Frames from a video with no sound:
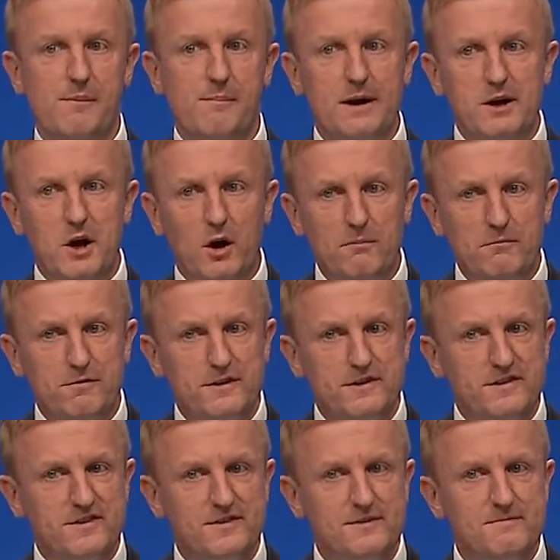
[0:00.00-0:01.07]
But
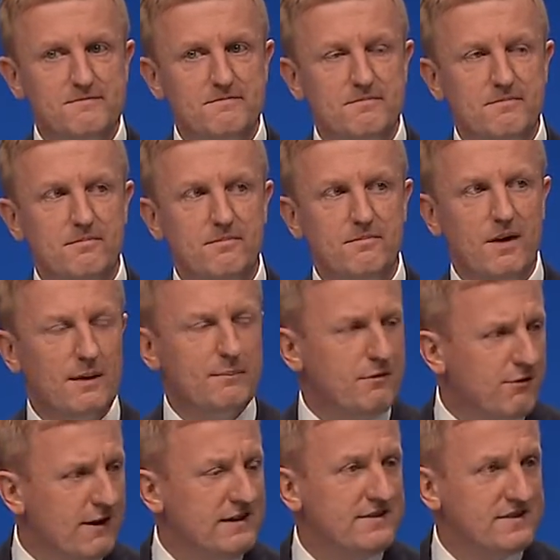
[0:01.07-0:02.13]
conference, I'm
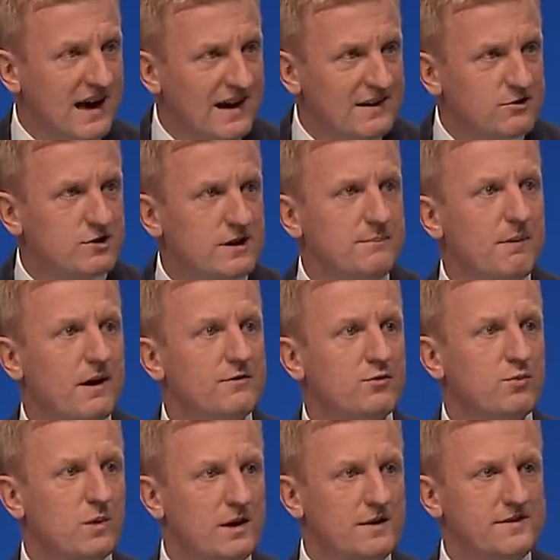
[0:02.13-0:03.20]
afraid it's actually
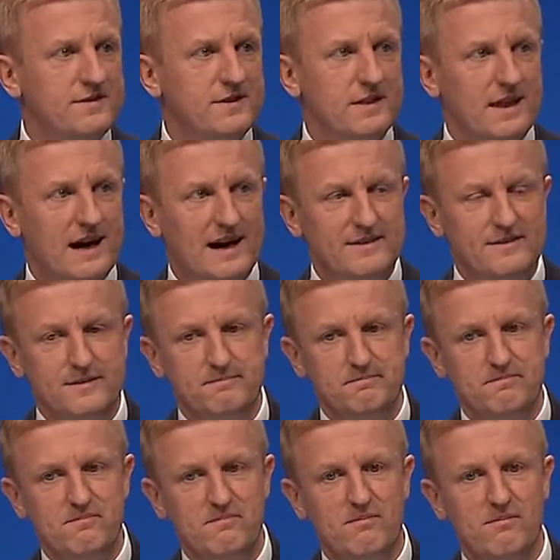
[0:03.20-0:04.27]
much worse than that.
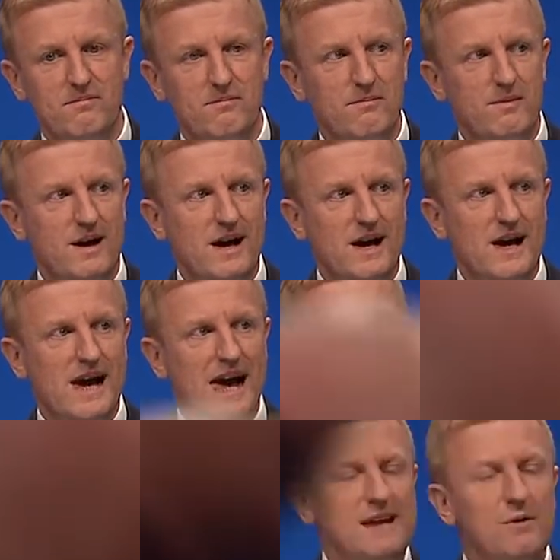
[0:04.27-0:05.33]

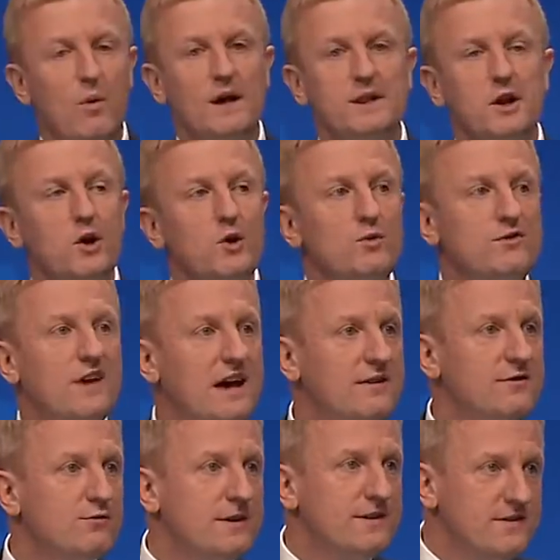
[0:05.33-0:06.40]
Anyone who
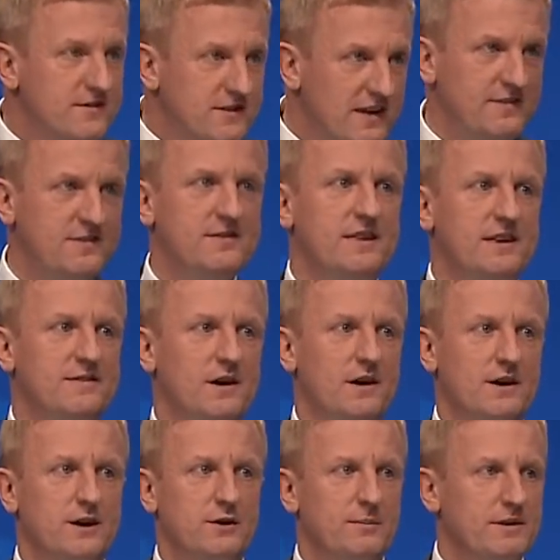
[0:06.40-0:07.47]
dares resist this
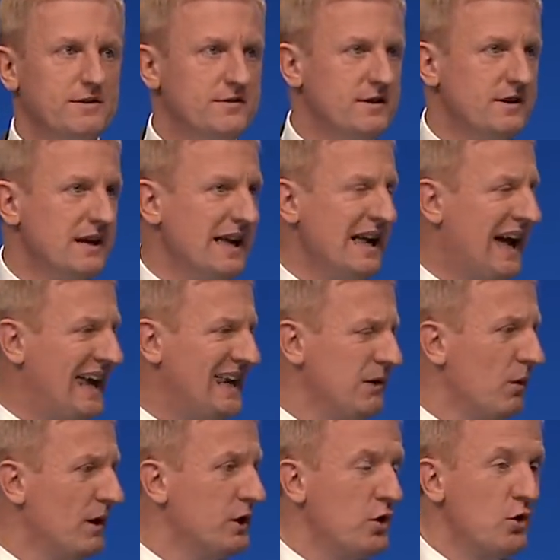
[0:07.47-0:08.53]
argument,
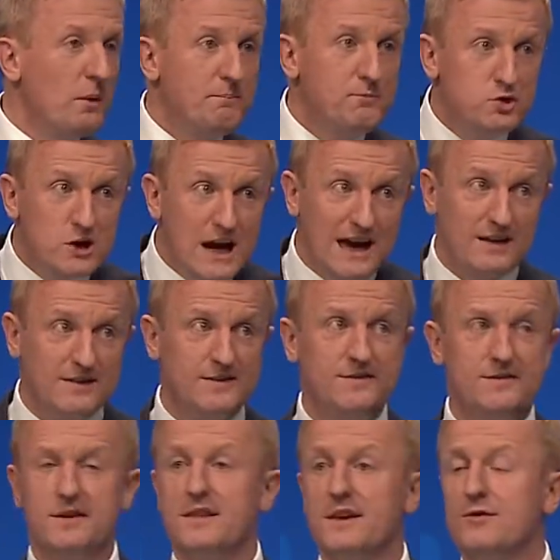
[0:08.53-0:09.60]
anyone who
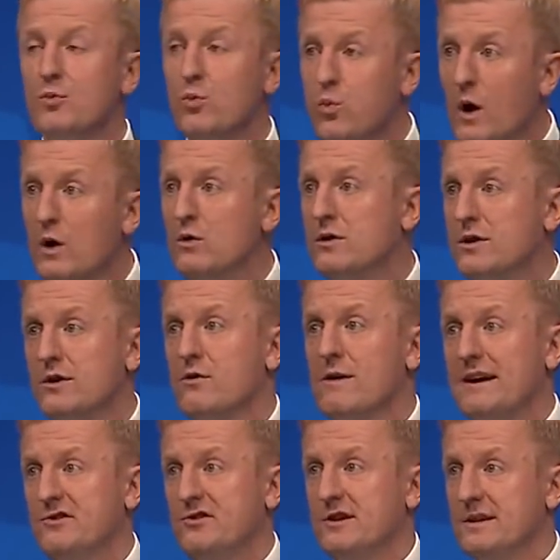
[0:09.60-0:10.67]
objects to this woke
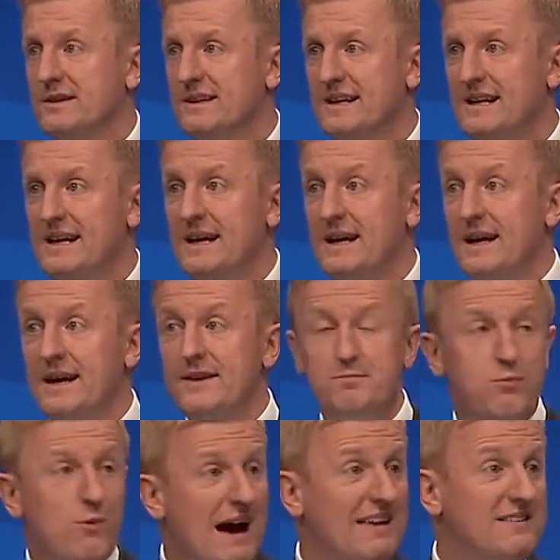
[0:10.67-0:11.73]
aggression, is
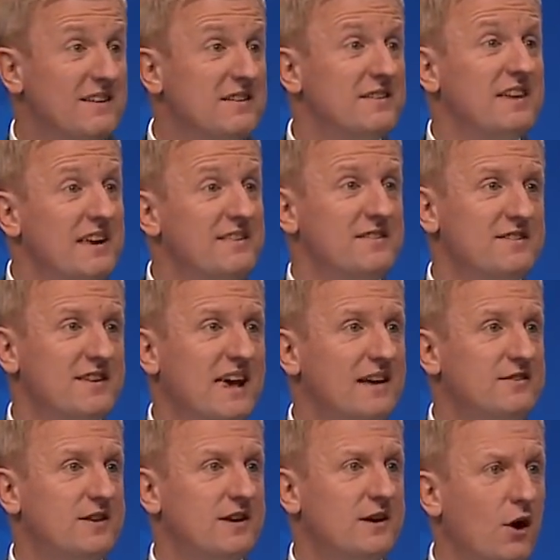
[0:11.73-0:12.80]
branded as instigating